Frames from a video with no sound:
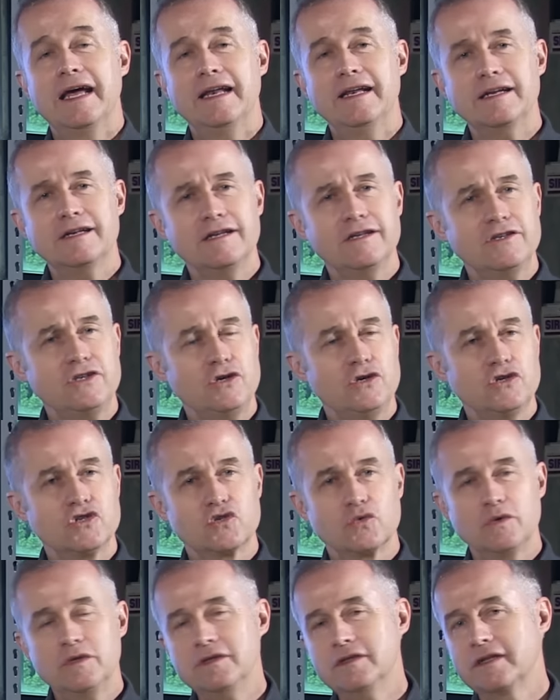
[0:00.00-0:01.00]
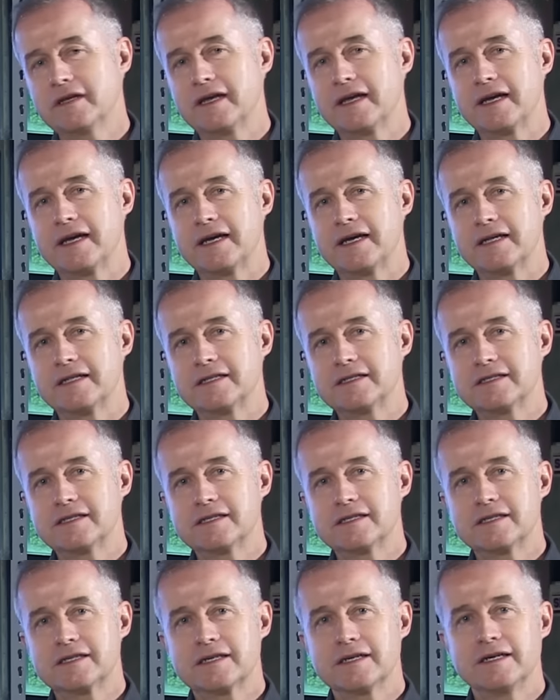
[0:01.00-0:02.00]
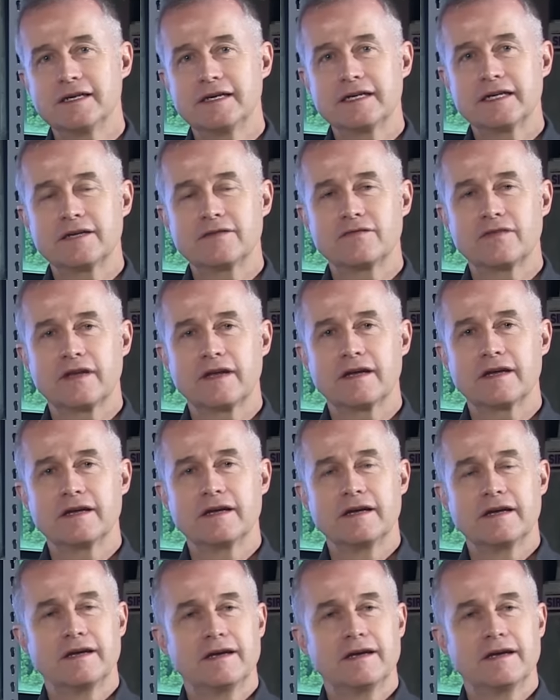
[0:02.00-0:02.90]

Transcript: A little unusual, this is kind of an